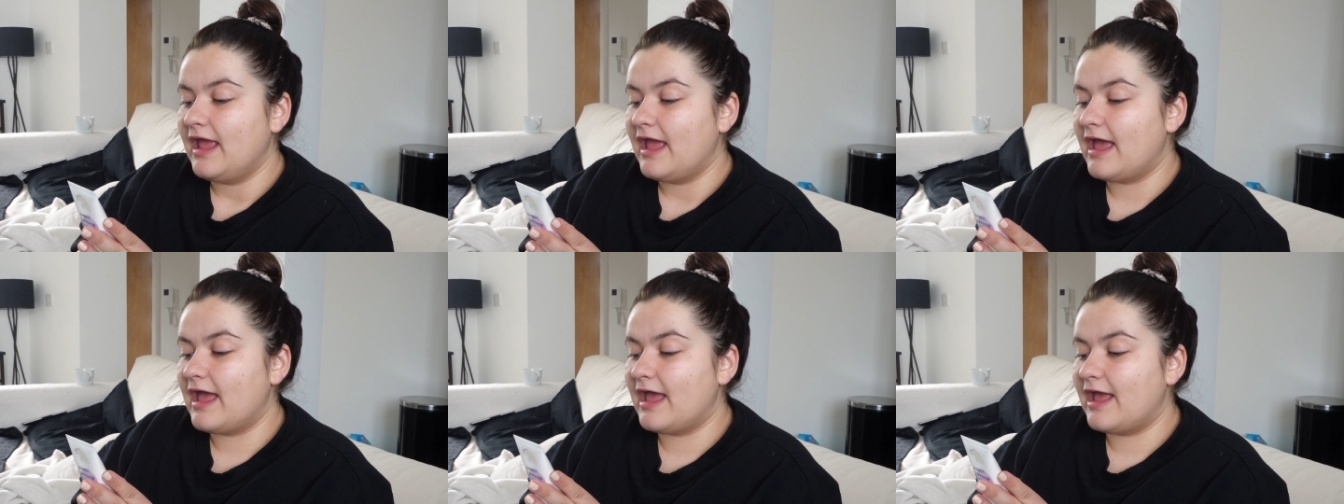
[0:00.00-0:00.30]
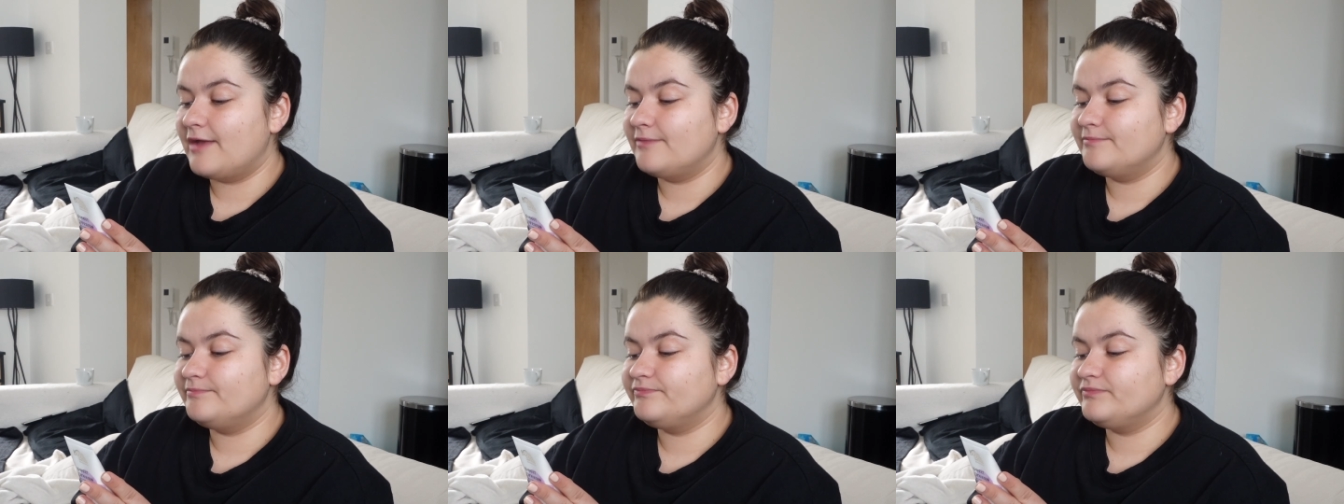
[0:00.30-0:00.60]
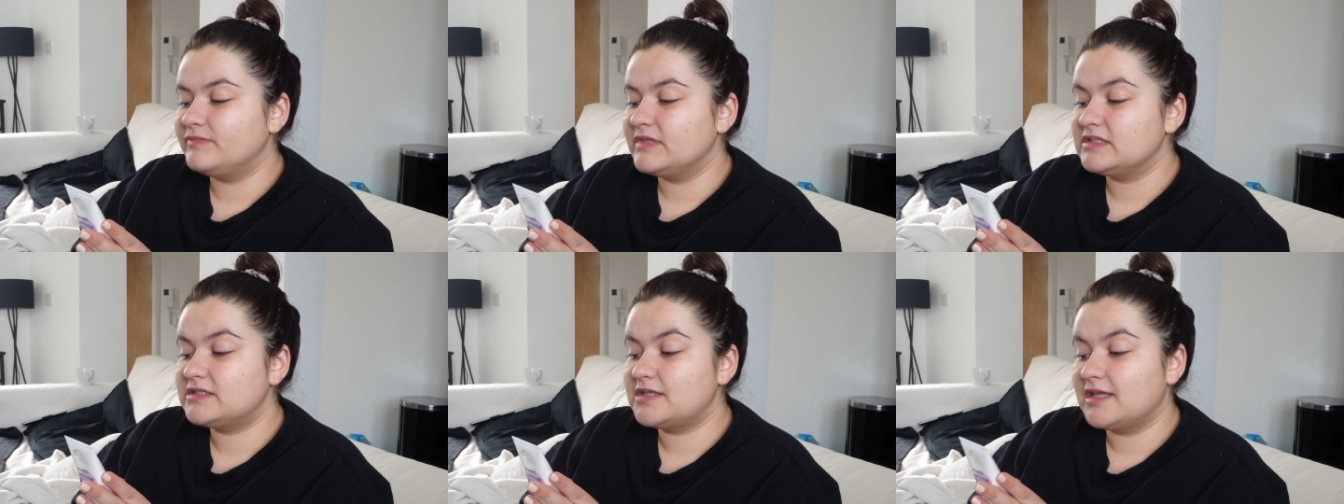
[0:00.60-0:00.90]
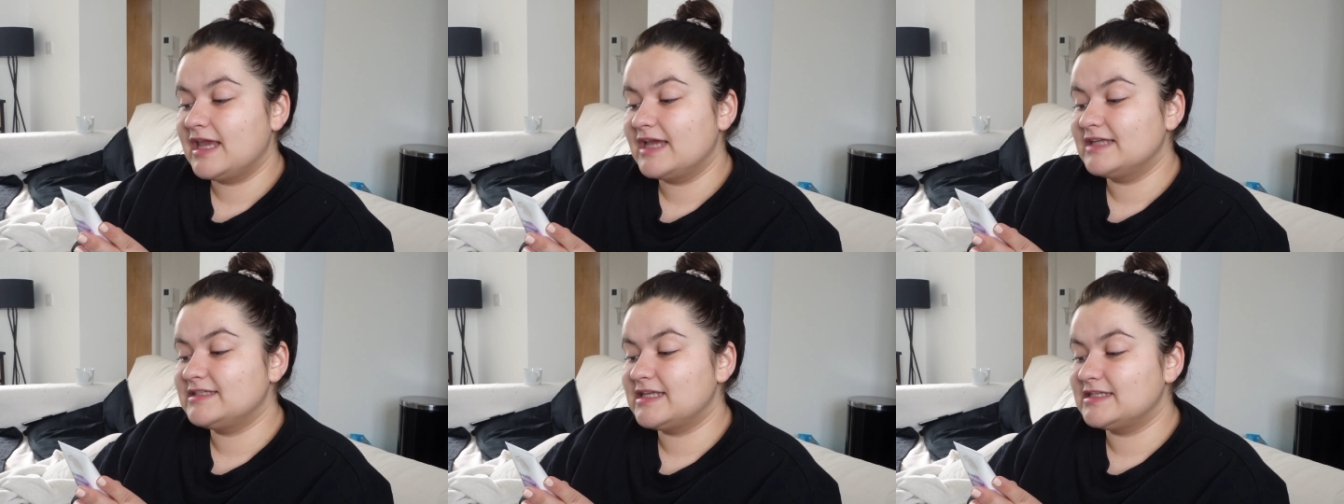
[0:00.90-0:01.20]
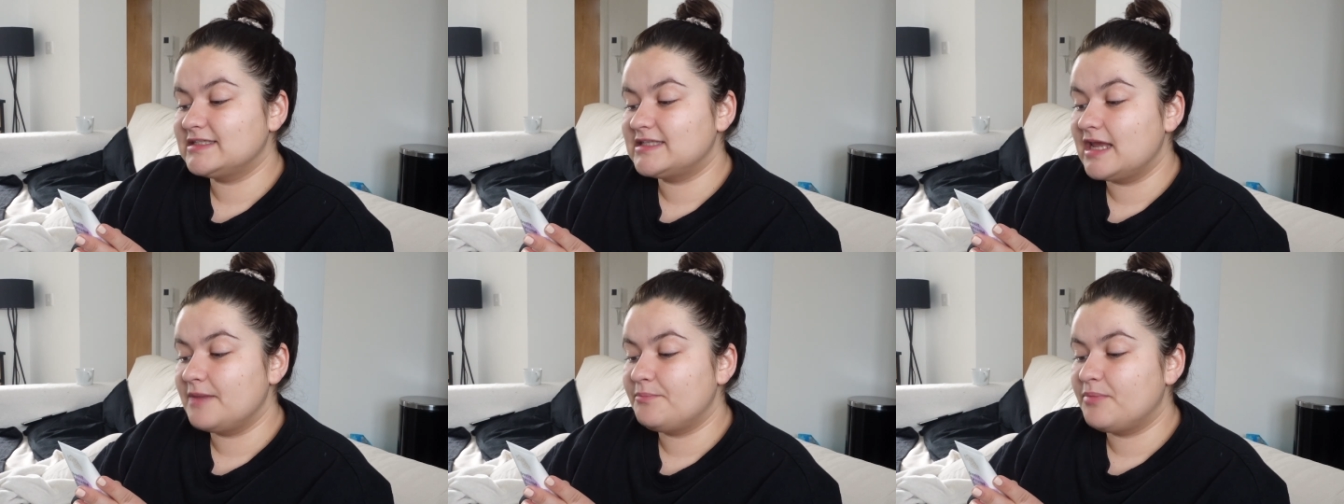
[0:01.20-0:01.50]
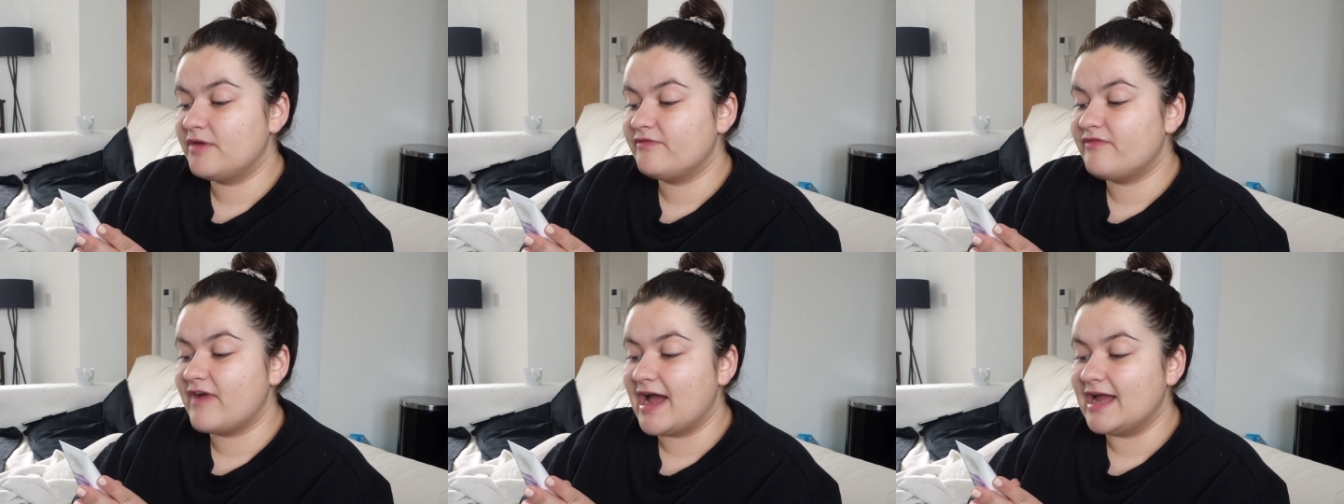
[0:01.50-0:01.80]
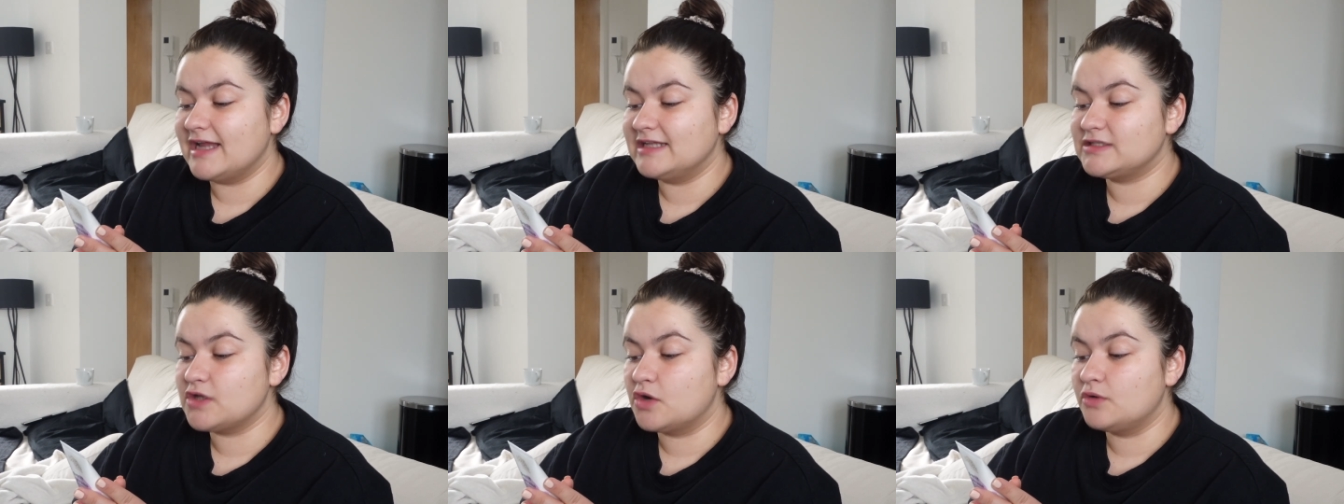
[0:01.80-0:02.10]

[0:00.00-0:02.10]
Um, so yeah, it says it provides